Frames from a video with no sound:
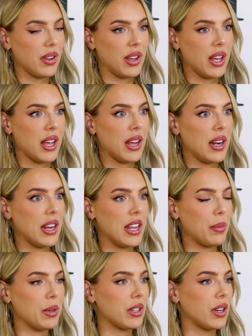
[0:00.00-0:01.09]
and
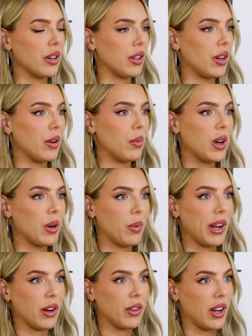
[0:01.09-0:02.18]
it was going to go one
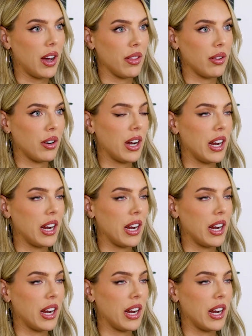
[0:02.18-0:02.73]
way or the other.